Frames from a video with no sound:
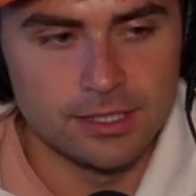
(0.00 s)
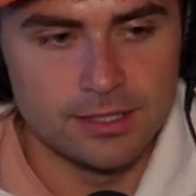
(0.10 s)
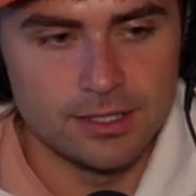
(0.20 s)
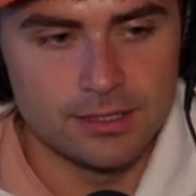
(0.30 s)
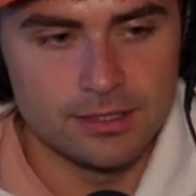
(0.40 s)

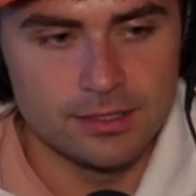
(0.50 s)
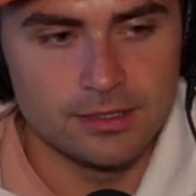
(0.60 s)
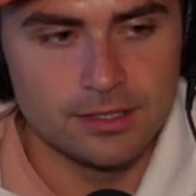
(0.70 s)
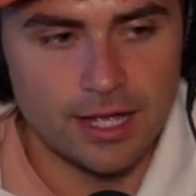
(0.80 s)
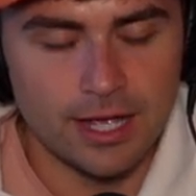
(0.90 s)
And then
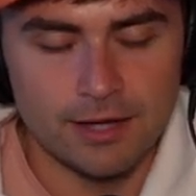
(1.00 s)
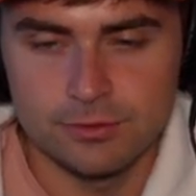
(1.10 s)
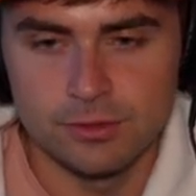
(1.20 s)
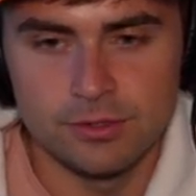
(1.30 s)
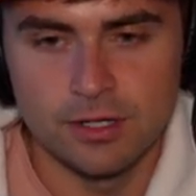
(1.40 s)

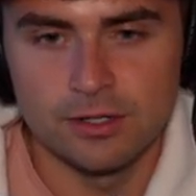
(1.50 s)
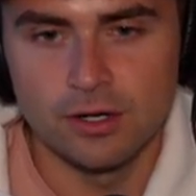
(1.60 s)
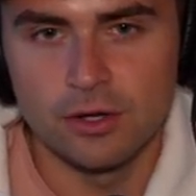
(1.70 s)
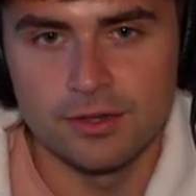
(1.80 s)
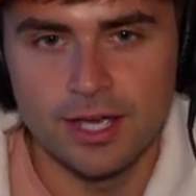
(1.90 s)
after you've done
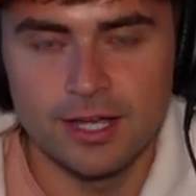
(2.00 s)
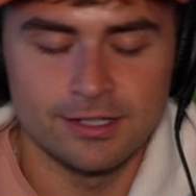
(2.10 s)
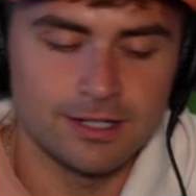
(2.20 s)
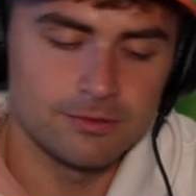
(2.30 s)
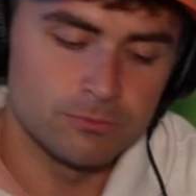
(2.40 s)
all that,
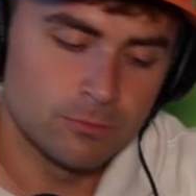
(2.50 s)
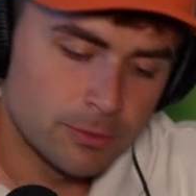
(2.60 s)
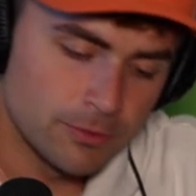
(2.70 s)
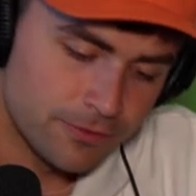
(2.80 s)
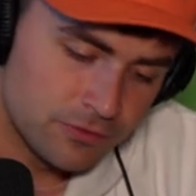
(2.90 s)
and again,
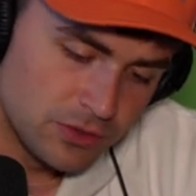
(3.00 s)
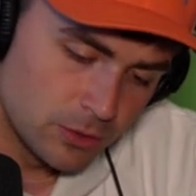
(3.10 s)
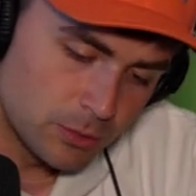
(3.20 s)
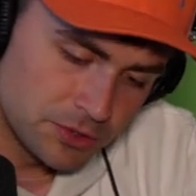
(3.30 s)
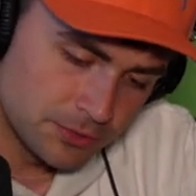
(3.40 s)
remember,
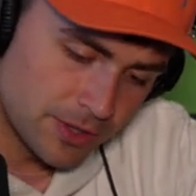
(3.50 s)
feel what